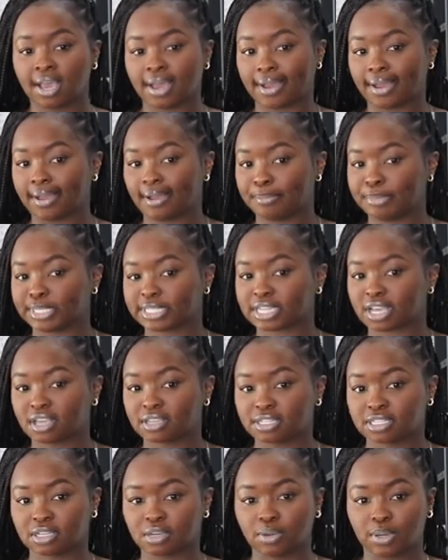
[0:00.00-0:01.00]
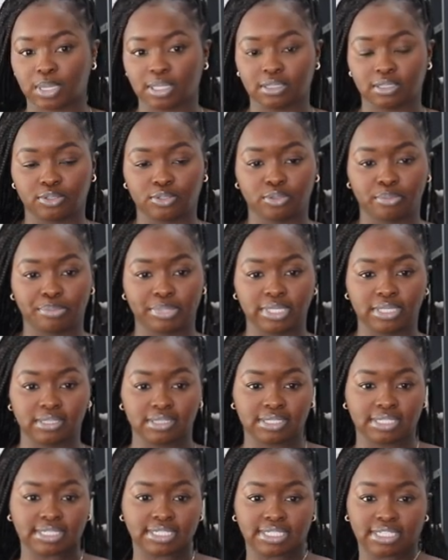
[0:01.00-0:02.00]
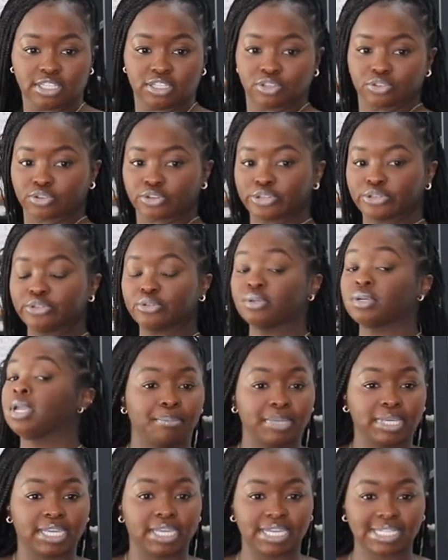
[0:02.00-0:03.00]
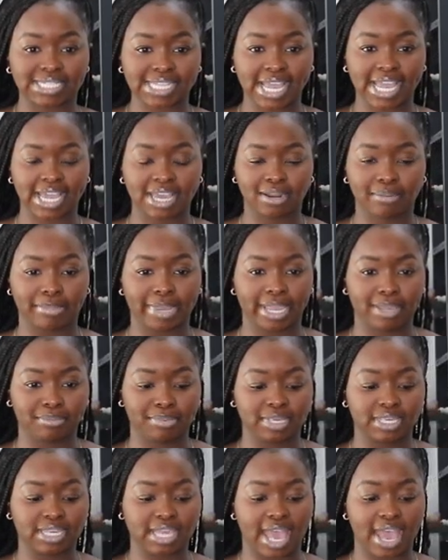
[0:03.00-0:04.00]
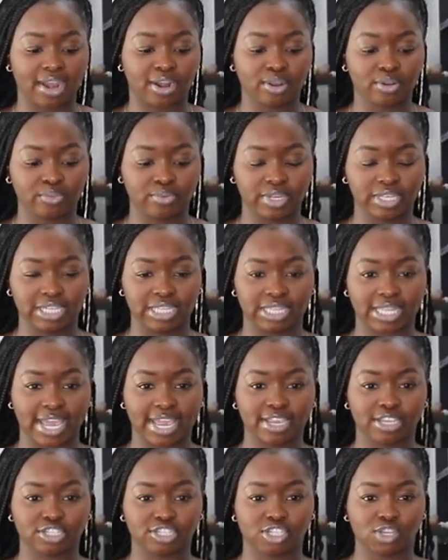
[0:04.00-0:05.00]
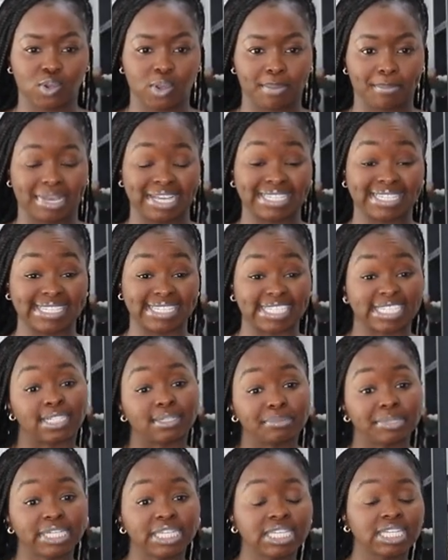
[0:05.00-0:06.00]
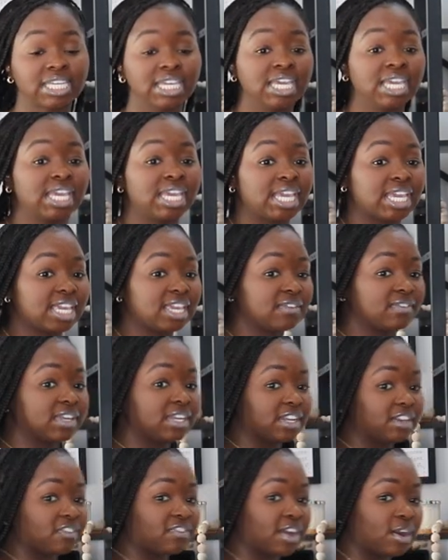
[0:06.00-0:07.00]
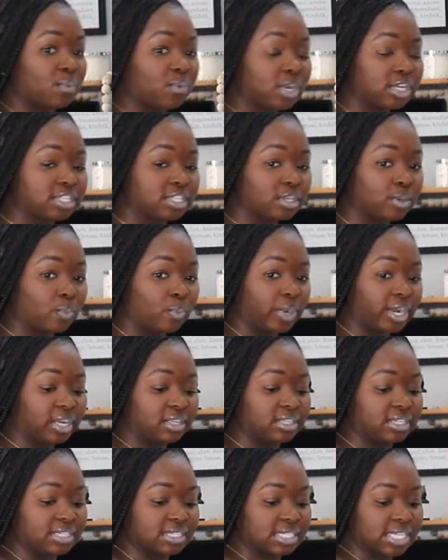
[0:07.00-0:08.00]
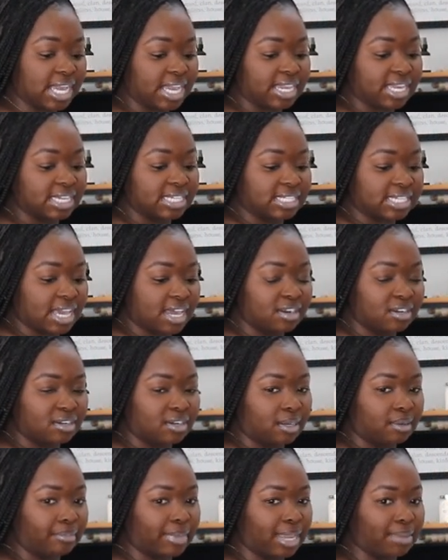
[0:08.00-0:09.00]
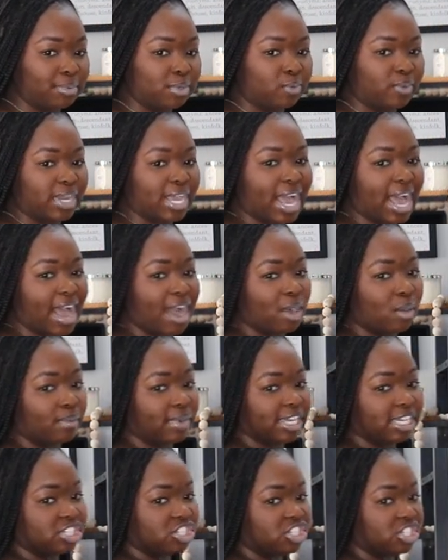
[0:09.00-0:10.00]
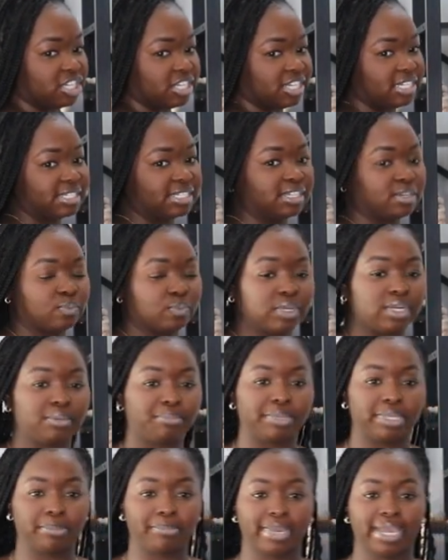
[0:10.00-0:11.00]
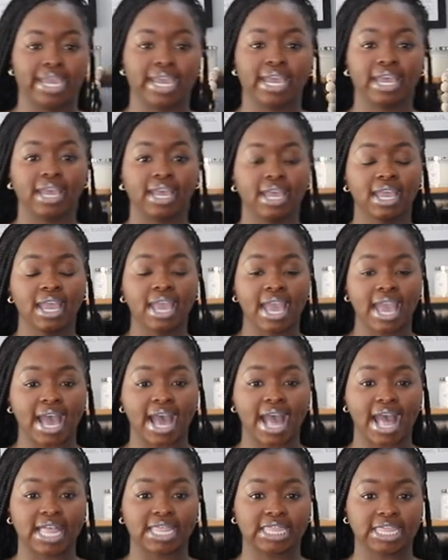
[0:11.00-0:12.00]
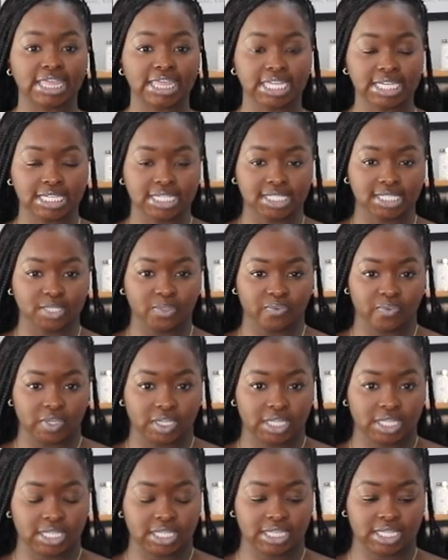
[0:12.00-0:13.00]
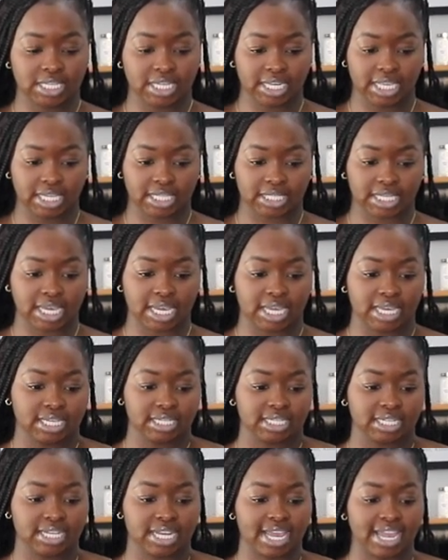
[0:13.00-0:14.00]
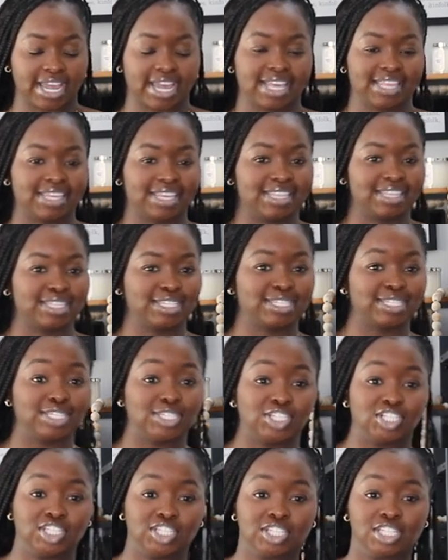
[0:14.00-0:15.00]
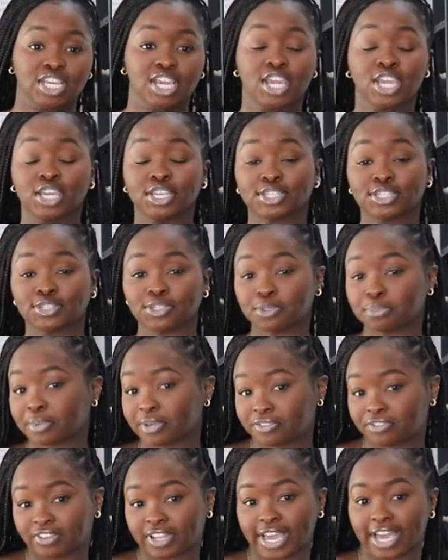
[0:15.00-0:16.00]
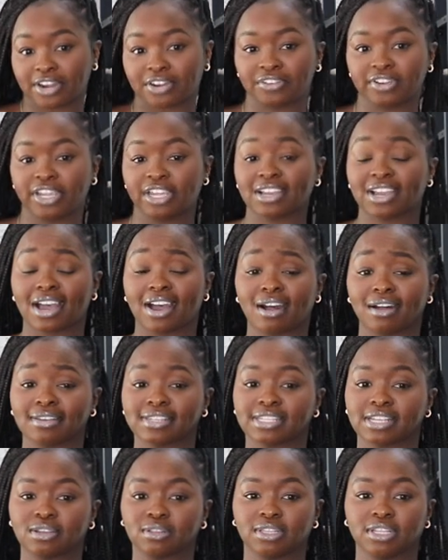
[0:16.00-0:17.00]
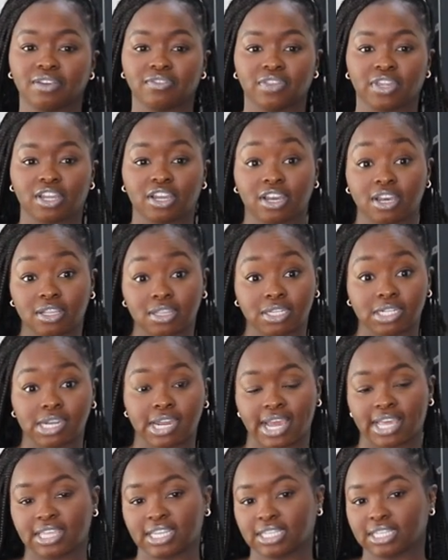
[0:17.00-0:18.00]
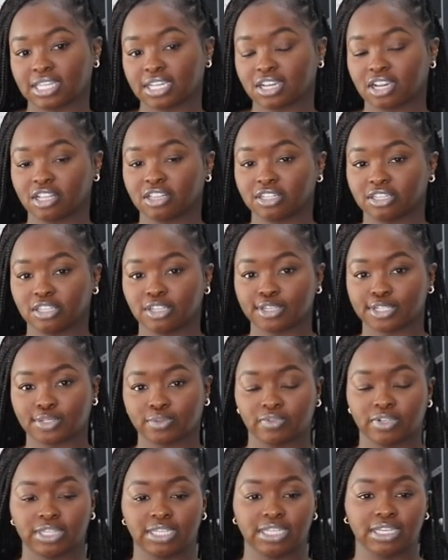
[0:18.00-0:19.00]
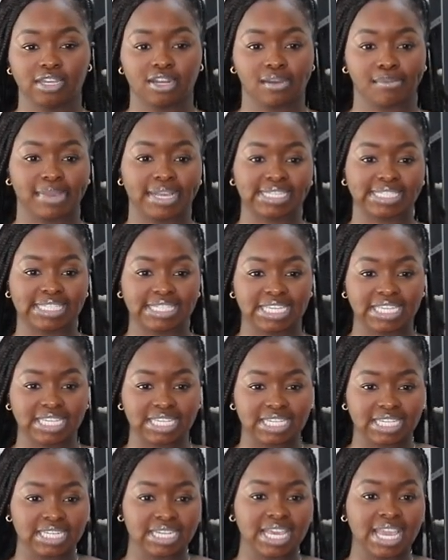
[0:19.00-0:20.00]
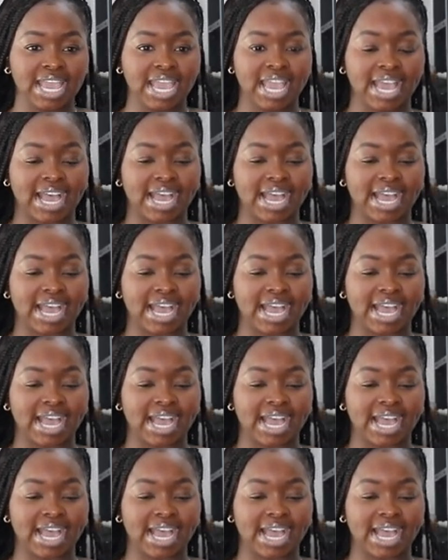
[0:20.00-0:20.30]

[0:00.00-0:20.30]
Um, it's also a little bit see-through. Because I had a baby, I don't really like showing my stomach. Even if I were to wear this, I guess, I don't know, maybe with high-waist jeans it wouldn't be bad. I love the neckline. Like, I think this is just super flattering. I also love the color. I think the color looks really good on my skin.